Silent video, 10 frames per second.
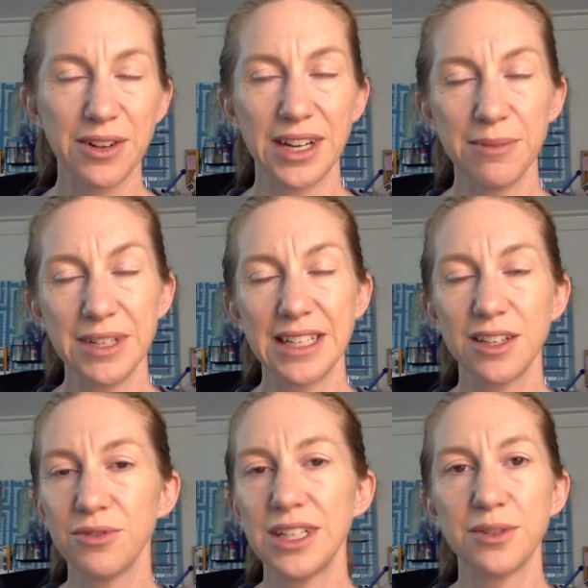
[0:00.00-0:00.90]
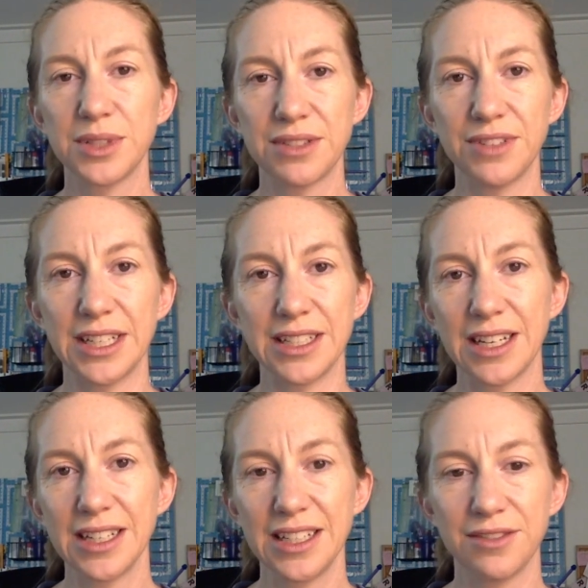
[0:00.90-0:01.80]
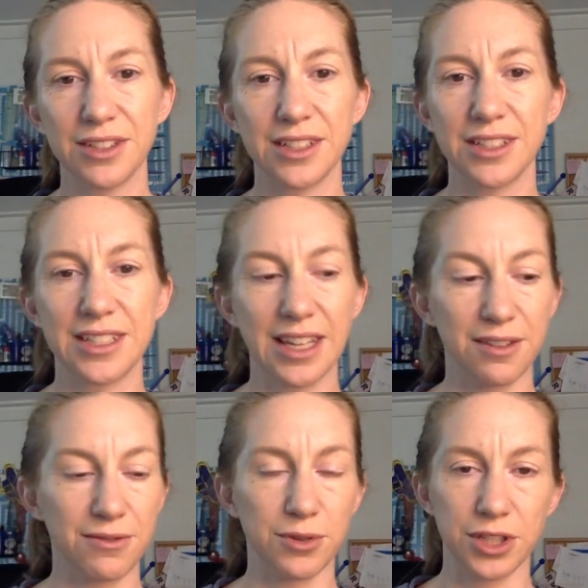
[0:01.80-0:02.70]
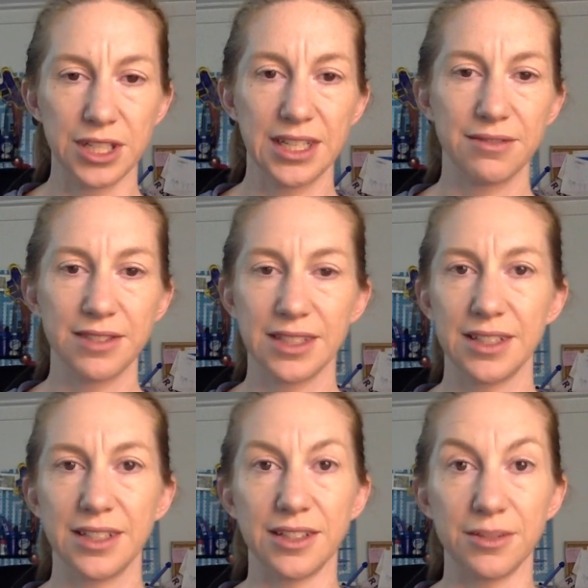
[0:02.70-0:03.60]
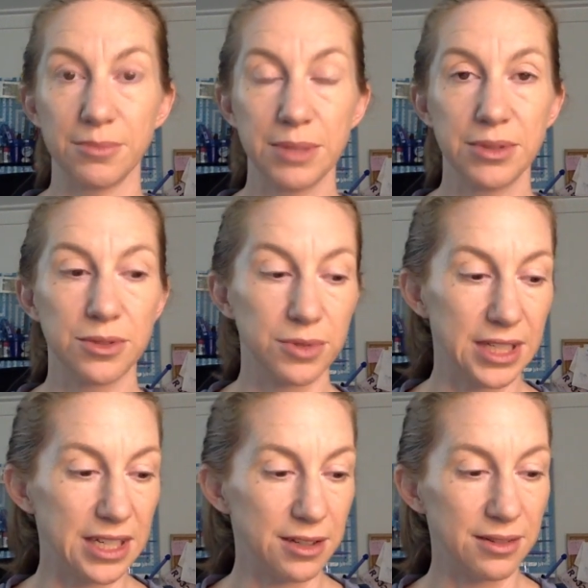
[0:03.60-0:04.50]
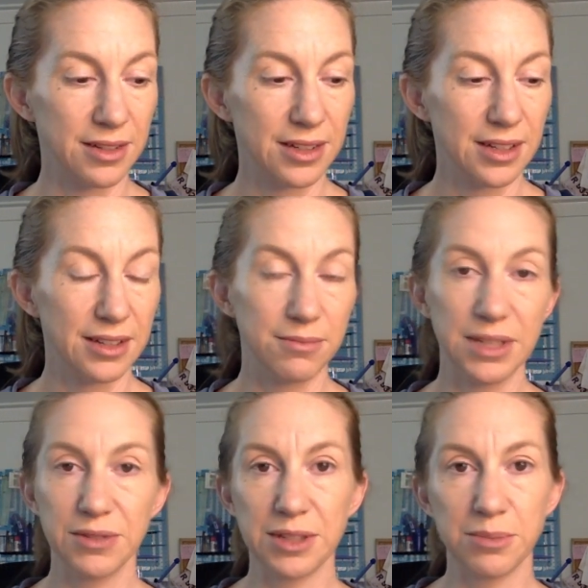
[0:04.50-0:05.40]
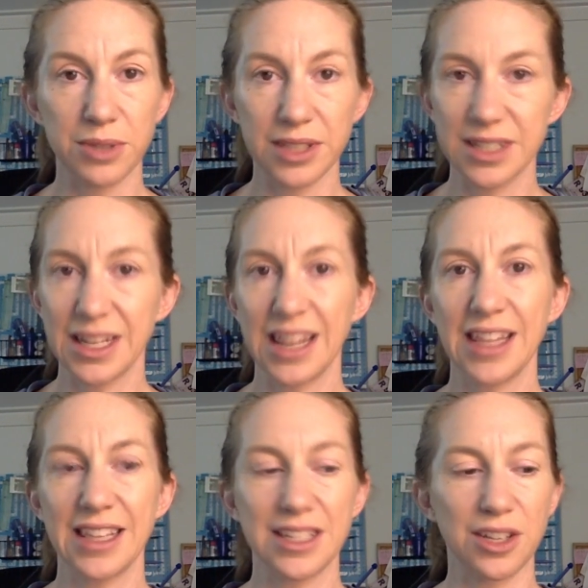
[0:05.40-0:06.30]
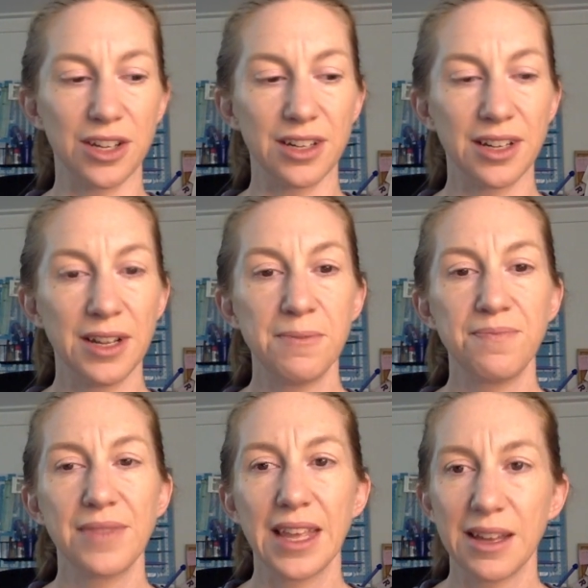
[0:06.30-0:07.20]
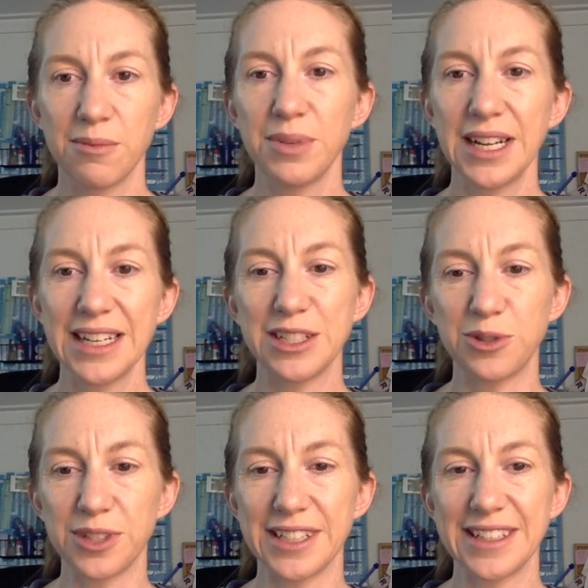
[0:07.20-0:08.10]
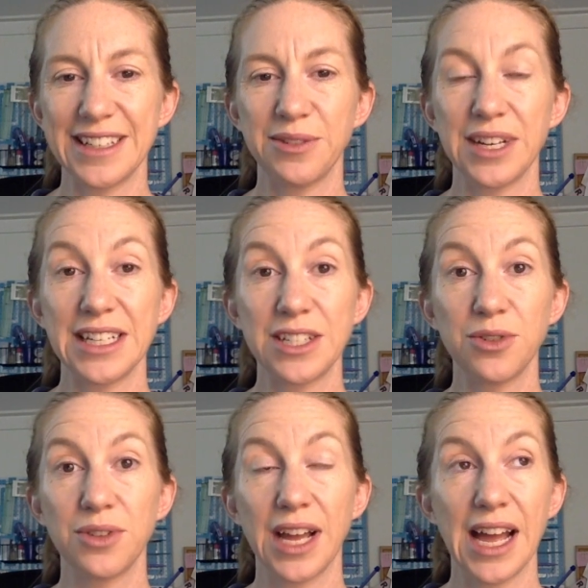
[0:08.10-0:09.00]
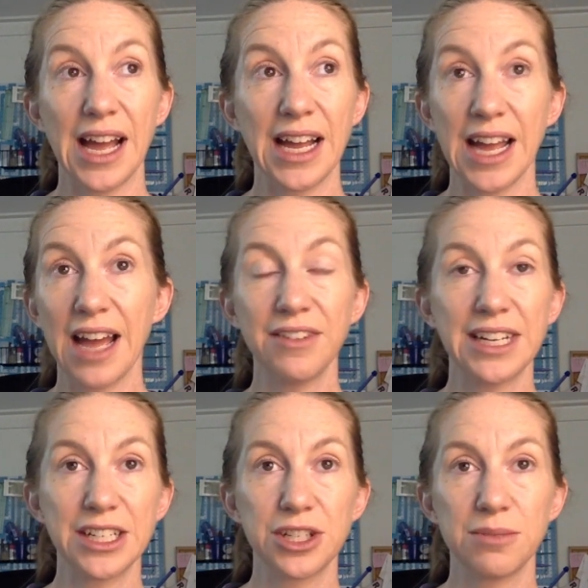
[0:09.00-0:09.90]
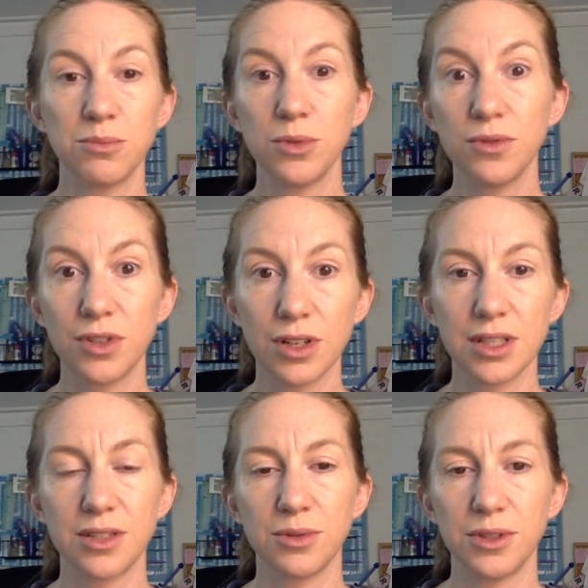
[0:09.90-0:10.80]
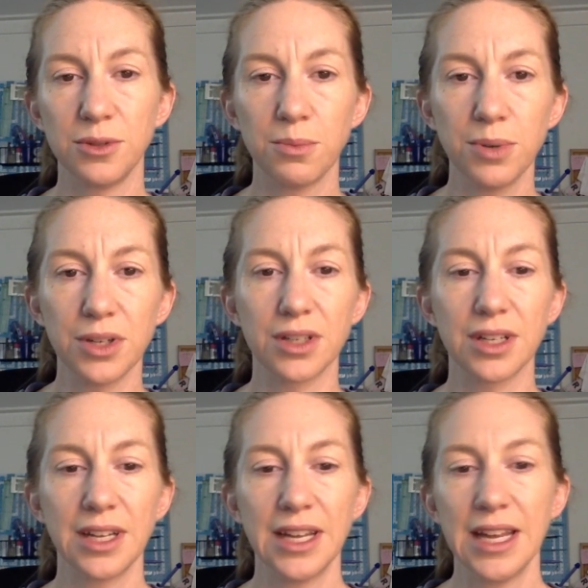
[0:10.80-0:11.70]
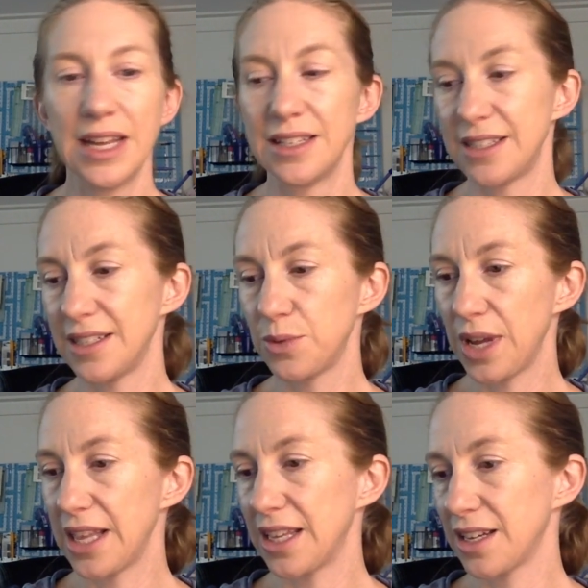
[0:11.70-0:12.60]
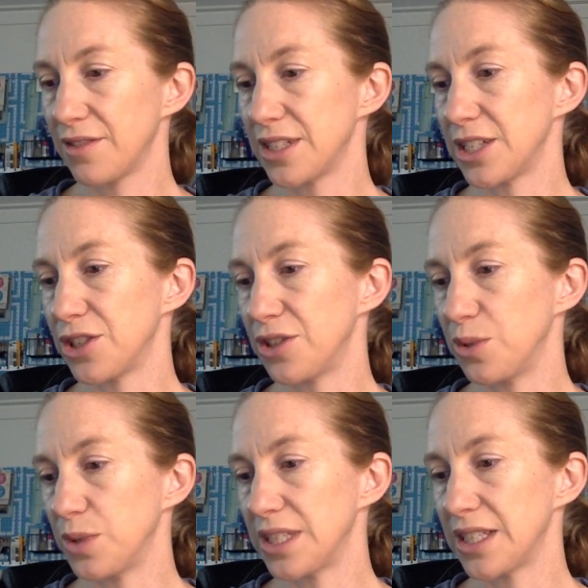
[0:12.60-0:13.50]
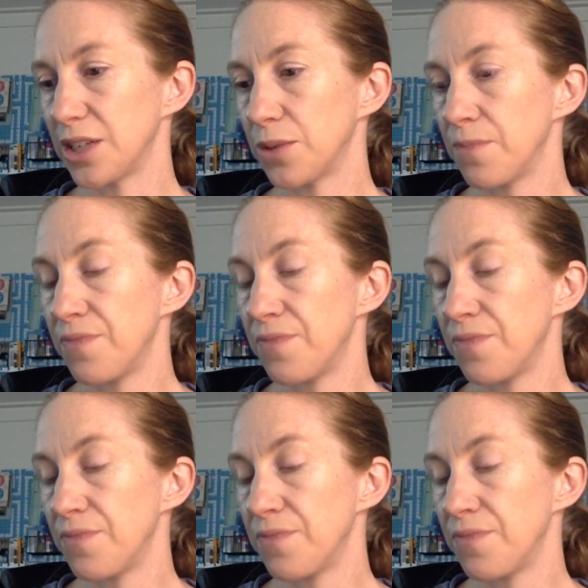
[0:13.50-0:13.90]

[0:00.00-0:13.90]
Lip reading: I mean, the reader was fine. I'd give her a good solid 4. She definitely, people don't want to hear me read books. I think that's hard. But I enjoyed it. Anyway, and so I haven't actually moved on to a new book since we had that conversation 2 weeks ago.